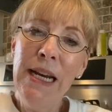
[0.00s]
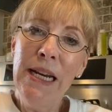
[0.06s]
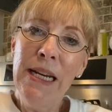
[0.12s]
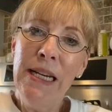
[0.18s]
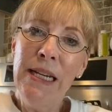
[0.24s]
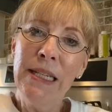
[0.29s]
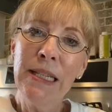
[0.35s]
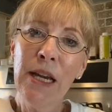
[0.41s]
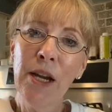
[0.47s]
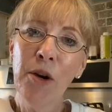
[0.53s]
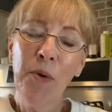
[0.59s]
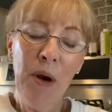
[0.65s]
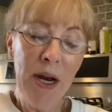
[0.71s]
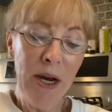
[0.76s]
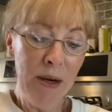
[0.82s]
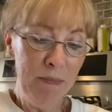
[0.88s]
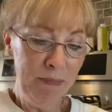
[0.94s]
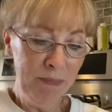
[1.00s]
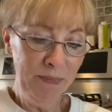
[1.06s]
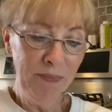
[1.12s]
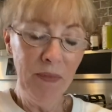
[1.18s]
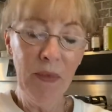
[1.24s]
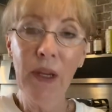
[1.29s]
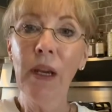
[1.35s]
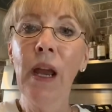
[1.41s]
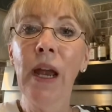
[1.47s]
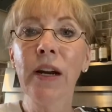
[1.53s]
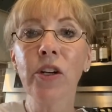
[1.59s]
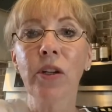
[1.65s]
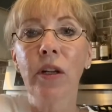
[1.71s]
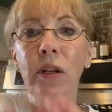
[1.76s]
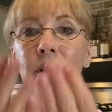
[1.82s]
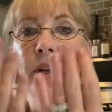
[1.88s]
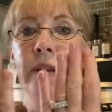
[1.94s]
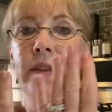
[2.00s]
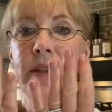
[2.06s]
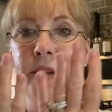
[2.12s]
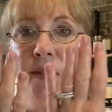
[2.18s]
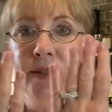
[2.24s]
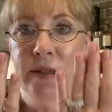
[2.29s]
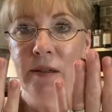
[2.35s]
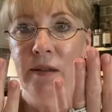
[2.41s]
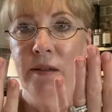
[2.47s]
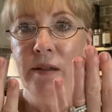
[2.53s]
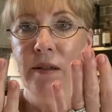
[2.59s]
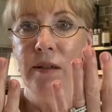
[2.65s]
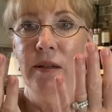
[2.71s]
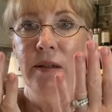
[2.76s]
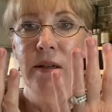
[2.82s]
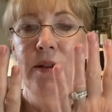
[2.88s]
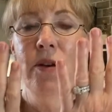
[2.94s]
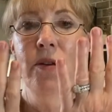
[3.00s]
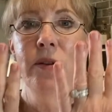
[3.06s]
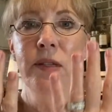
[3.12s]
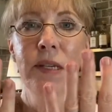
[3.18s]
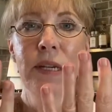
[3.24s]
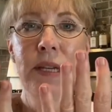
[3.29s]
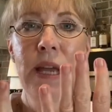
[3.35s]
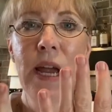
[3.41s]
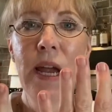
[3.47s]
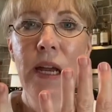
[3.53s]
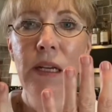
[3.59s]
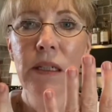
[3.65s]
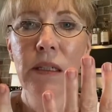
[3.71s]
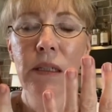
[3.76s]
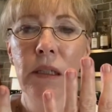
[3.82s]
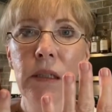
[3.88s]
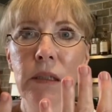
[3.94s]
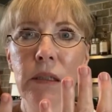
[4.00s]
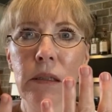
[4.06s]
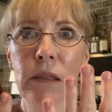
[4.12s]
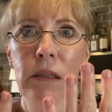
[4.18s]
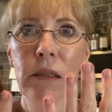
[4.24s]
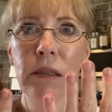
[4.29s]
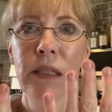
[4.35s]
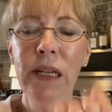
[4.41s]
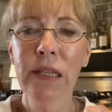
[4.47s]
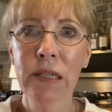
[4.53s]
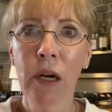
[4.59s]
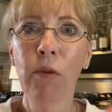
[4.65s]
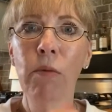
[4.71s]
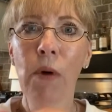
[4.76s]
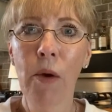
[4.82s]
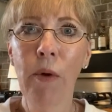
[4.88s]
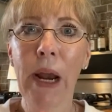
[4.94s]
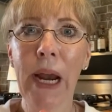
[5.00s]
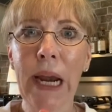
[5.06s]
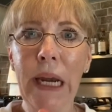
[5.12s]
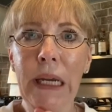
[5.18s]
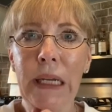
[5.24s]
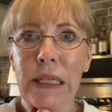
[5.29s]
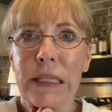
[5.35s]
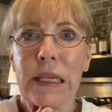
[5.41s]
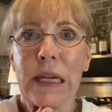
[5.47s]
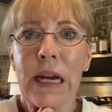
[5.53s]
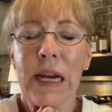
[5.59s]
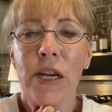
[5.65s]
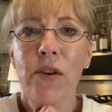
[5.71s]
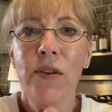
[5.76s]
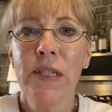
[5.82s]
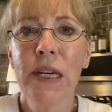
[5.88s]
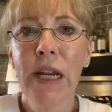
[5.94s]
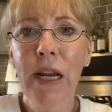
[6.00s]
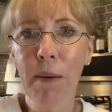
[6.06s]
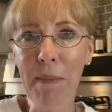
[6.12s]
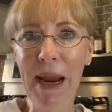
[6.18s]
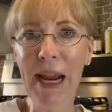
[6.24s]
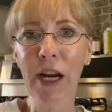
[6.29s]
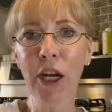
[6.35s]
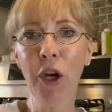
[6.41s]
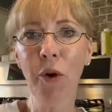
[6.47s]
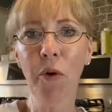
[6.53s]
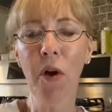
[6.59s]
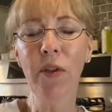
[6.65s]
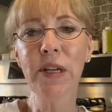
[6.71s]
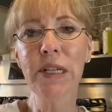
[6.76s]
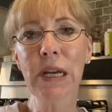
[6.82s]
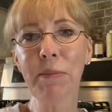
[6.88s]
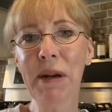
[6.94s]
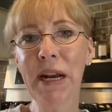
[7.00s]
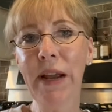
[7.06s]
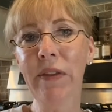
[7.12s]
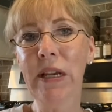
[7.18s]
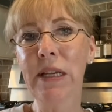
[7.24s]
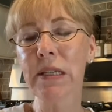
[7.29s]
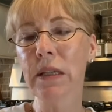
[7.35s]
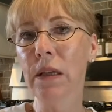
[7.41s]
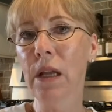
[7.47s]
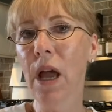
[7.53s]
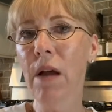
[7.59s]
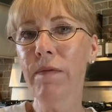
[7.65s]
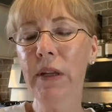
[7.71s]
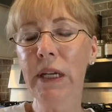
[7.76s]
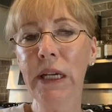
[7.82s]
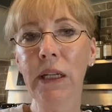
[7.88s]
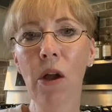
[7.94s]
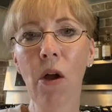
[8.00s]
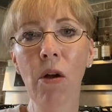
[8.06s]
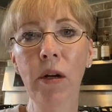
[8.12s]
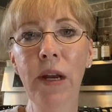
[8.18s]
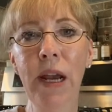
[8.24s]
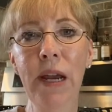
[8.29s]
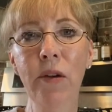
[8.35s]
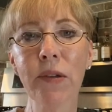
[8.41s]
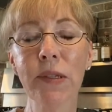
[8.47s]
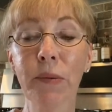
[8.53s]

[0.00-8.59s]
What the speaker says: So, actually look at this. Y'all see that? That's Corona hands. I used to get a manicure all the time and had these lovely long nails.